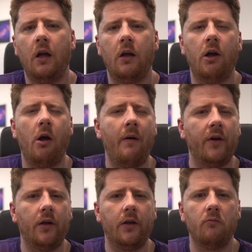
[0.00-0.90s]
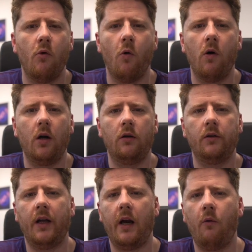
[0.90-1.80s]
However, the more
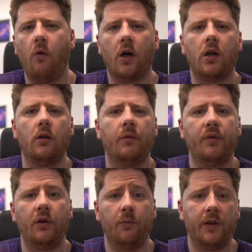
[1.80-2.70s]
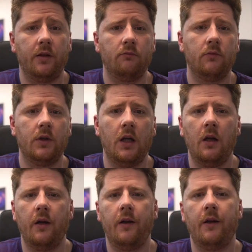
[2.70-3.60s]
that I work with Pulumi,
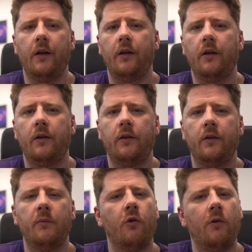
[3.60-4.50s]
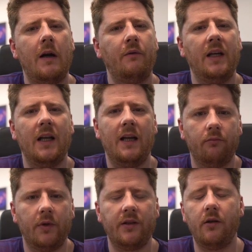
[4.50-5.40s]
the more I
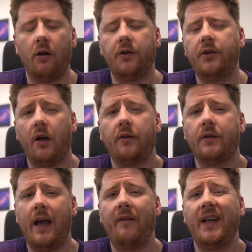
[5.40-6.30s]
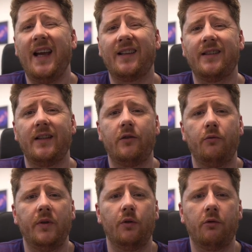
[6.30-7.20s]
realize it's not just having access to
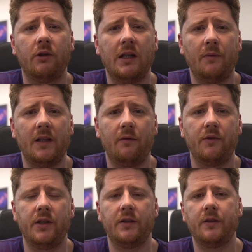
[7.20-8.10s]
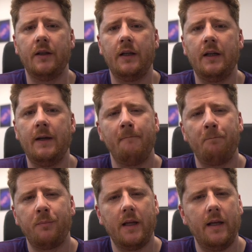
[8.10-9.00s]
real programming languages.
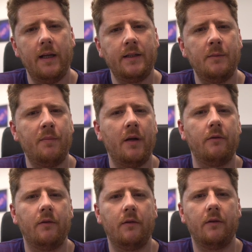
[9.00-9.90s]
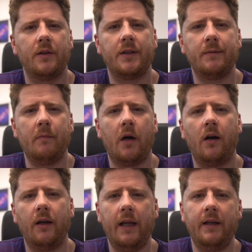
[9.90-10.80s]
It's about
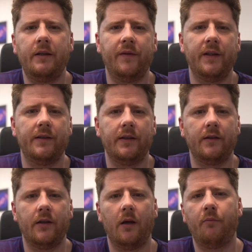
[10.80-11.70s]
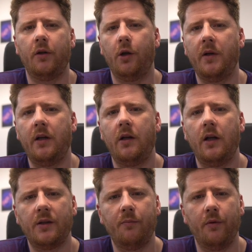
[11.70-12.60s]
smart interfaces that Pulumi
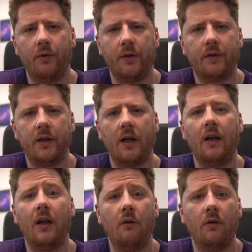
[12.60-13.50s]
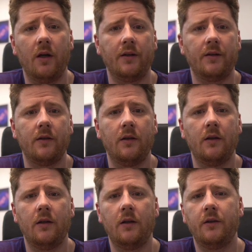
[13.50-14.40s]
expose that allow us
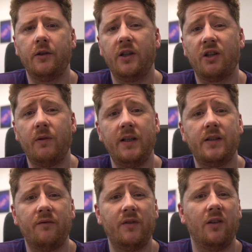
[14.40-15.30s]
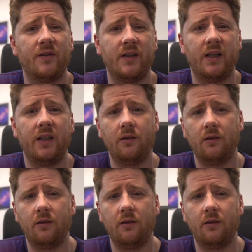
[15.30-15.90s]
to increase our velocity,